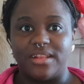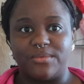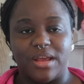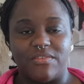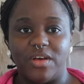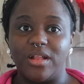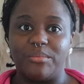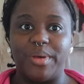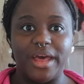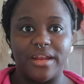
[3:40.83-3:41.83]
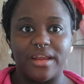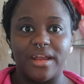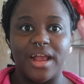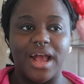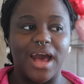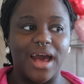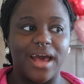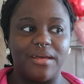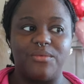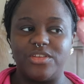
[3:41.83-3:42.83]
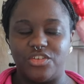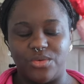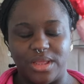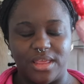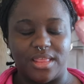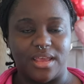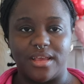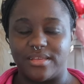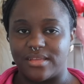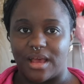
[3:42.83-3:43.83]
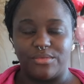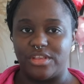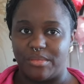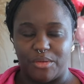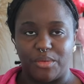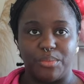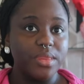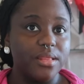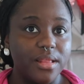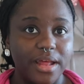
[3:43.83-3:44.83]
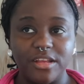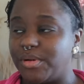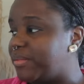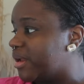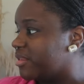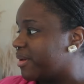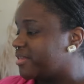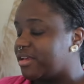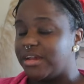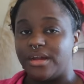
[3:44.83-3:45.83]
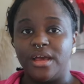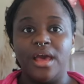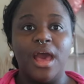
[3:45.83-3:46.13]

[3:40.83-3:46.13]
And then when I felt better, I wasn't doing anything because I was in my room. The lighting's probably not the best in here.